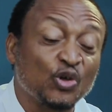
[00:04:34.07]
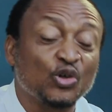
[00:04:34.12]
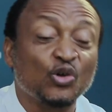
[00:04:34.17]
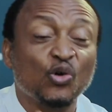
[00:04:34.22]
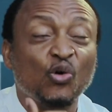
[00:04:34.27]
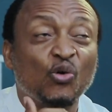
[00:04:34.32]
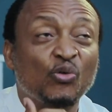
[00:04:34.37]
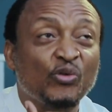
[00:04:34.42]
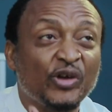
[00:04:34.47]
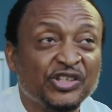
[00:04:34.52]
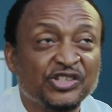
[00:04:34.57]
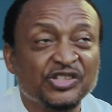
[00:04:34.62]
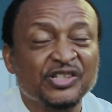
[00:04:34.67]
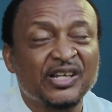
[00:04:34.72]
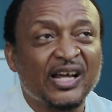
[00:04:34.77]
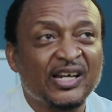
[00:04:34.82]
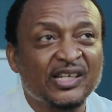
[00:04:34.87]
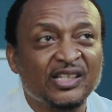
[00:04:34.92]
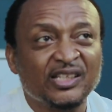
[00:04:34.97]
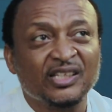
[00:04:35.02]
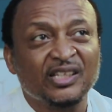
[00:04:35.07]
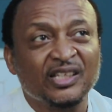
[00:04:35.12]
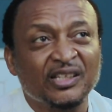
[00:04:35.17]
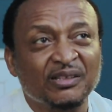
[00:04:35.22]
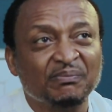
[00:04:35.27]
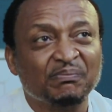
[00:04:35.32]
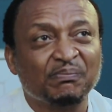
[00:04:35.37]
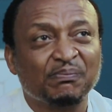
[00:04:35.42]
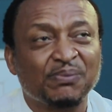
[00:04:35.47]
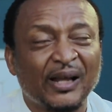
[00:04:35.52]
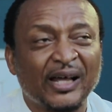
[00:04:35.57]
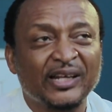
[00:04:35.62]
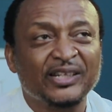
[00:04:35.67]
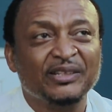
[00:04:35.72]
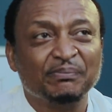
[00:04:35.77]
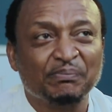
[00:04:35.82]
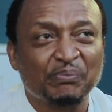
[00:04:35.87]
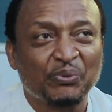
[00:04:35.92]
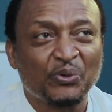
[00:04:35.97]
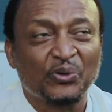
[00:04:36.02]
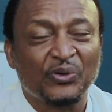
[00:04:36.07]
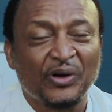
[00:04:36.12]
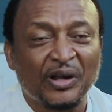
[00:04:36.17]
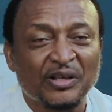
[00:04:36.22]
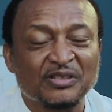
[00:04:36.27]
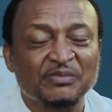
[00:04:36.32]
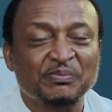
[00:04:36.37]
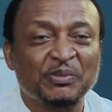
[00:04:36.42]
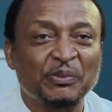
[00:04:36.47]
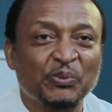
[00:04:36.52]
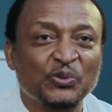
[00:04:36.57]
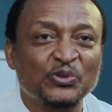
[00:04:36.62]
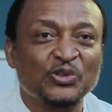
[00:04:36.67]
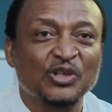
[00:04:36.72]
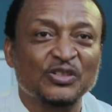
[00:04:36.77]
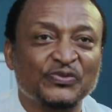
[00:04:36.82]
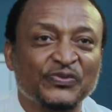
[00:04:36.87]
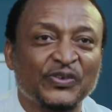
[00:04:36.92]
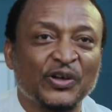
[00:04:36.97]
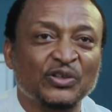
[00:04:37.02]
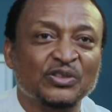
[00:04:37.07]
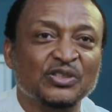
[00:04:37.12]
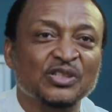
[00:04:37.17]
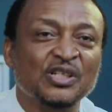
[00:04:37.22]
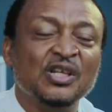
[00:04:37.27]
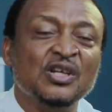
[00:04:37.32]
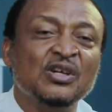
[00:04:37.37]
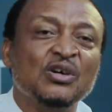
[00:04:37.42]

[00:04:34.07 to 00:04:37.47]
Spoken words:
So originally, in planning programs, people just felt,